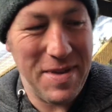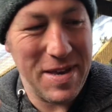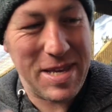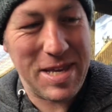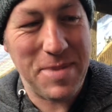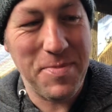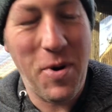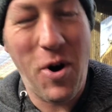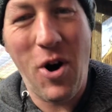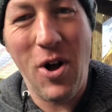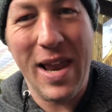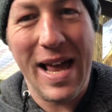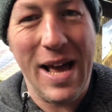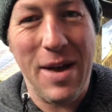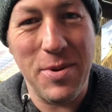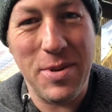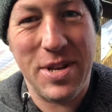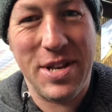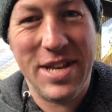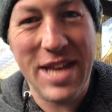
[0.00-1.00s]
the small
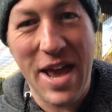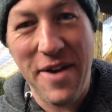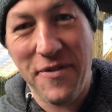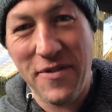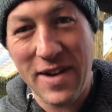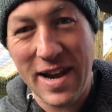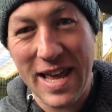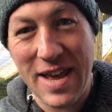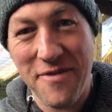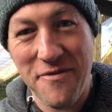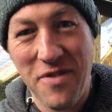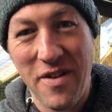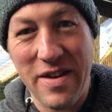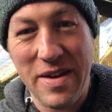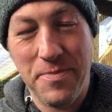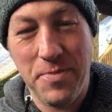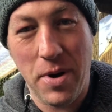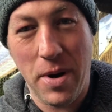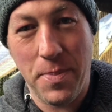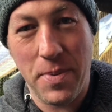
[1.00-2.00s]
owls definitely very
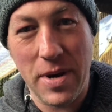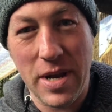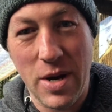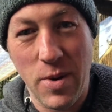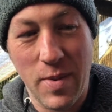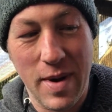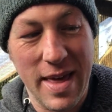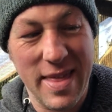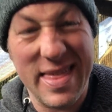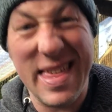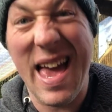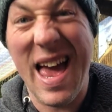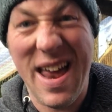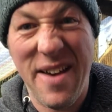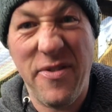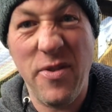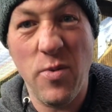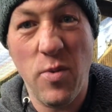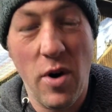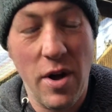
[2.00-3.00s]
popular with
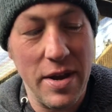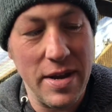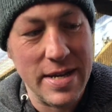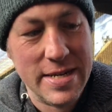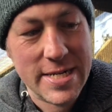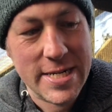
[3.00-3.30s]
everyone.